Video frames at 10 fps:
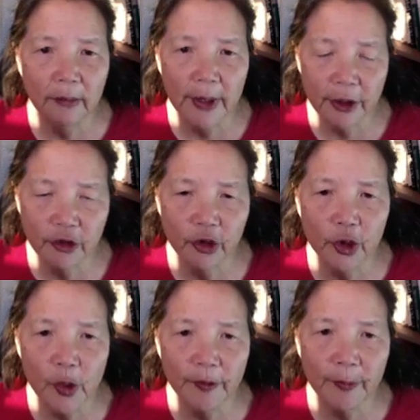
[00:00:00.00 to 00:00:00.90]
Make sure
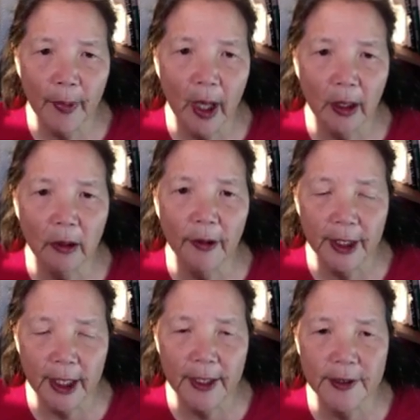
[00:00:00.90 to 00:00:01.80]
you have a bottle
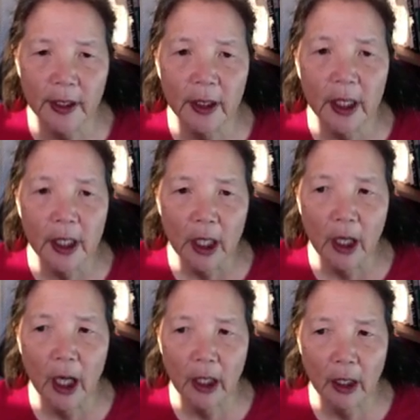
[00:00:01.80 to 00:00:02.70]
that has
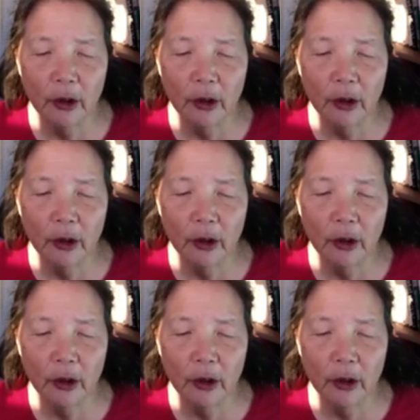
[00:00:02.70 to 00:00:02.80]
a